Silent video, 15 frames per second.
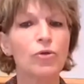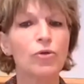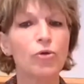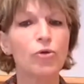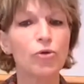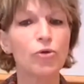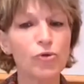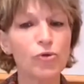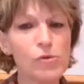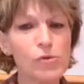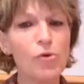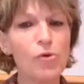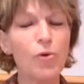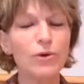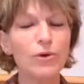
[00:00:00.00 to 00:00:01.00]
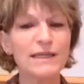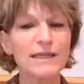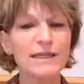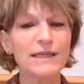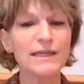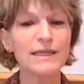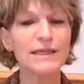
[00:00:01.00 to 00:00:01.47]
the youth
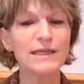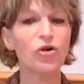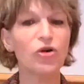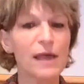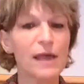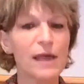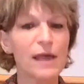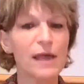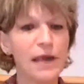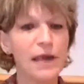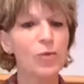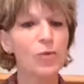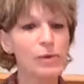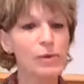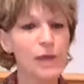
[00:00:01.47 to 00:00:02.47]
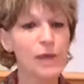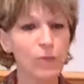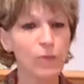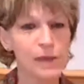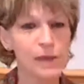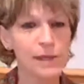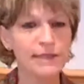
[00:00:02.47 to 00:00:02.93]
coordinator of Viasna, was
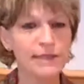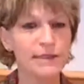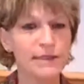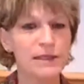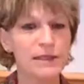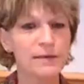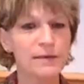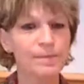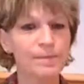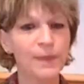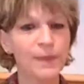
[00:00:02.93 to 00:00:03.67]
arrested.